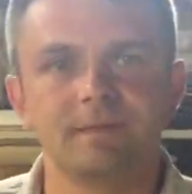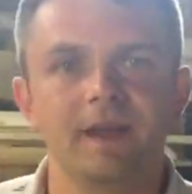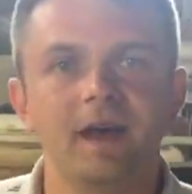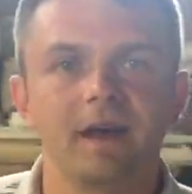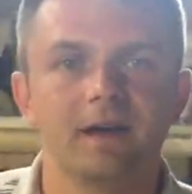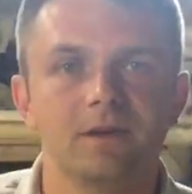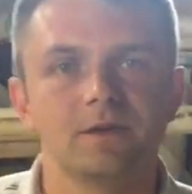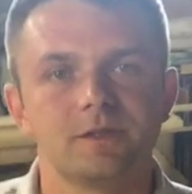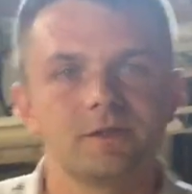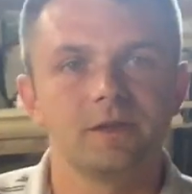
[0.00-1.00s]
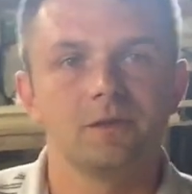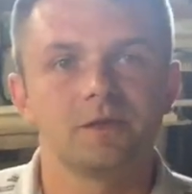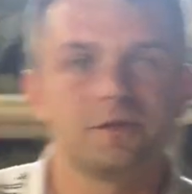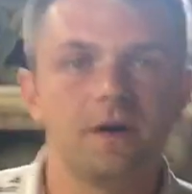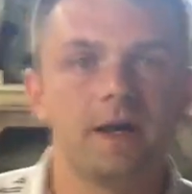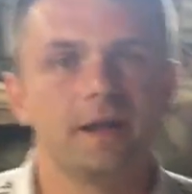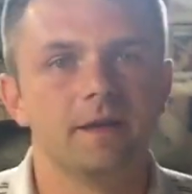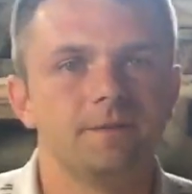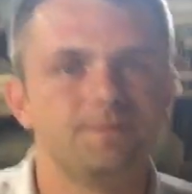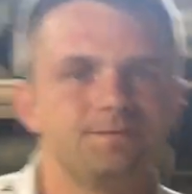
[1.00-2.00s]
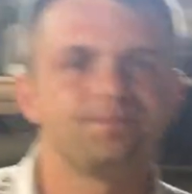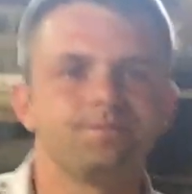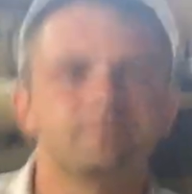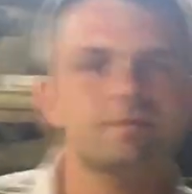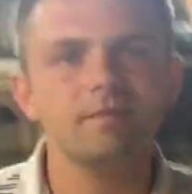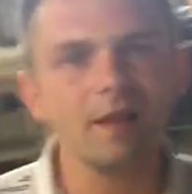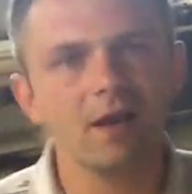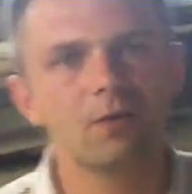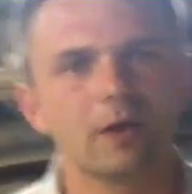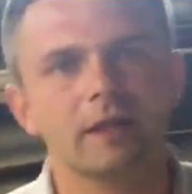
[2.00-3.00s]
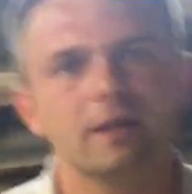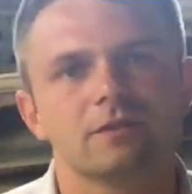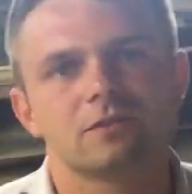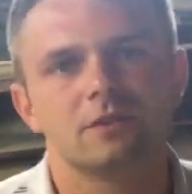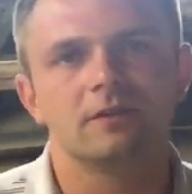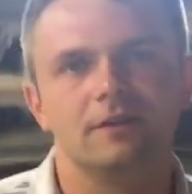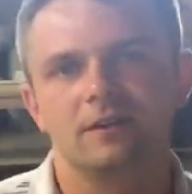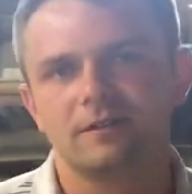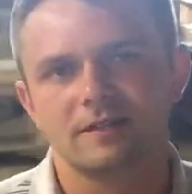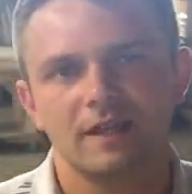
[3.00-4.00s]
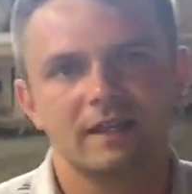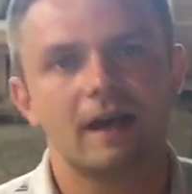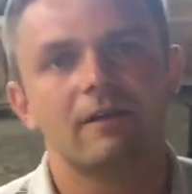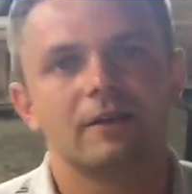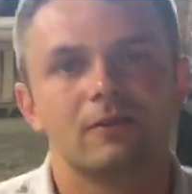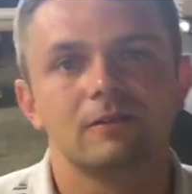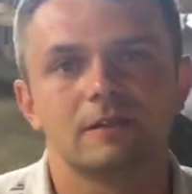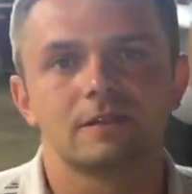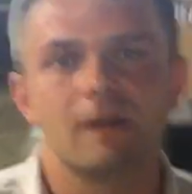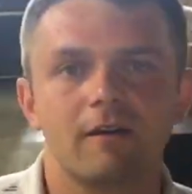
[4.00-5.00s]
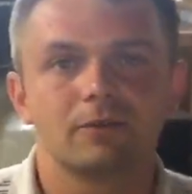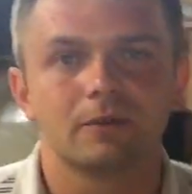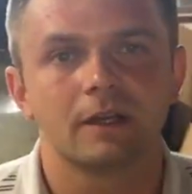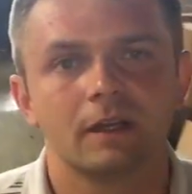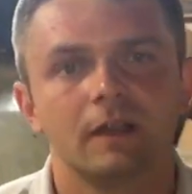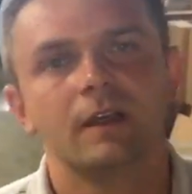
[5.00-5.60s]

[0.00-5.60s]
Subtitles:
yeah, it was fun working. So all of a sudden now I know this software.